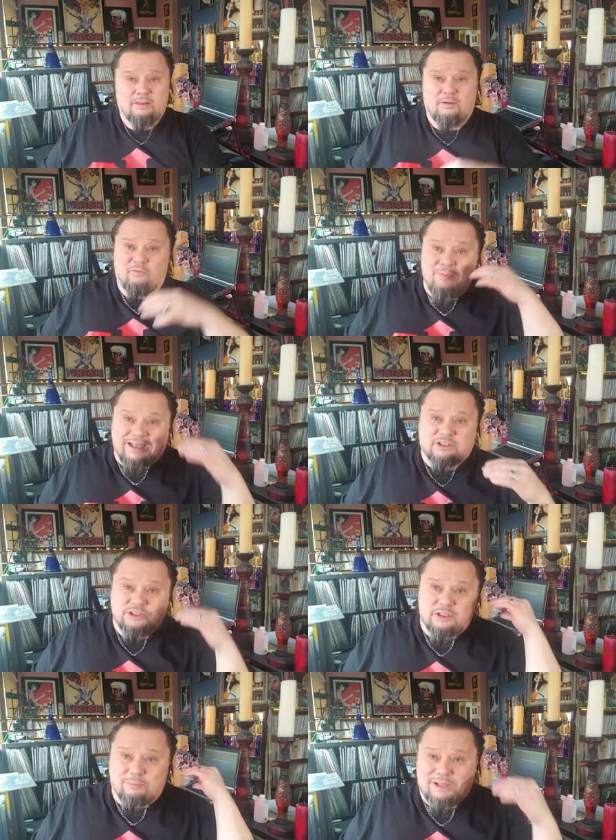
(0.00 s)
The
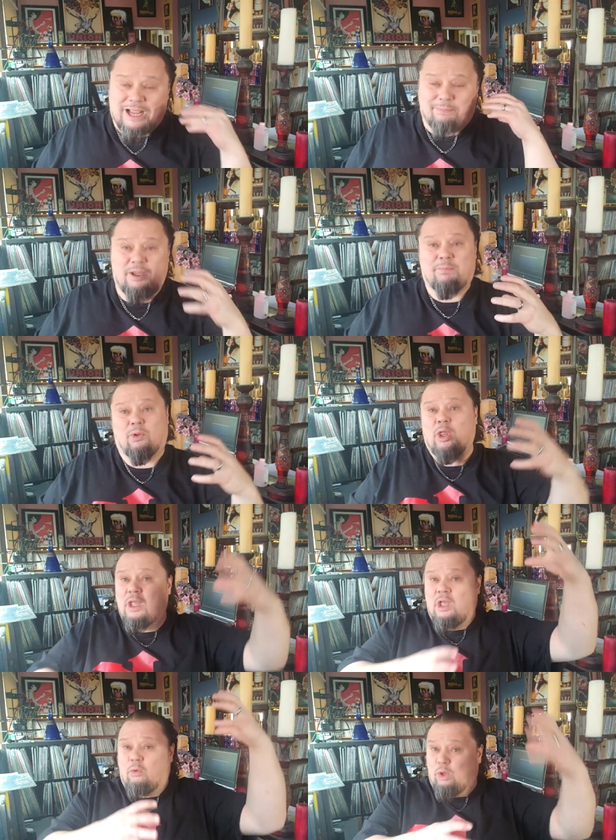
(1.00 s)
message of the black people
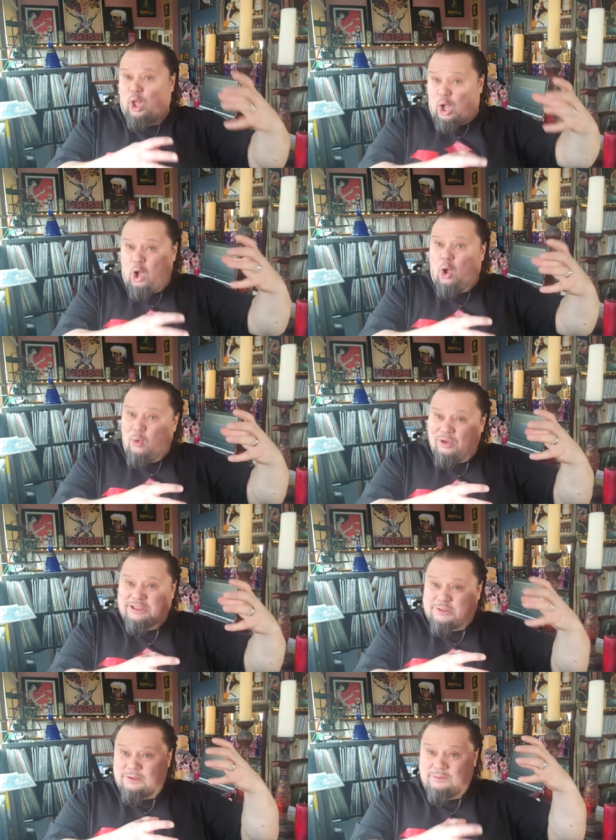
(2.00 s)
will
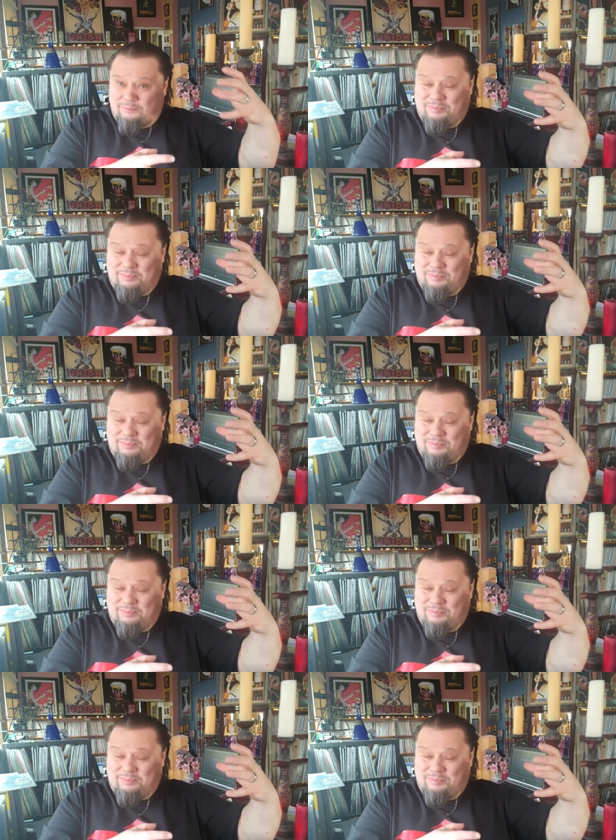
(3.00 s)
always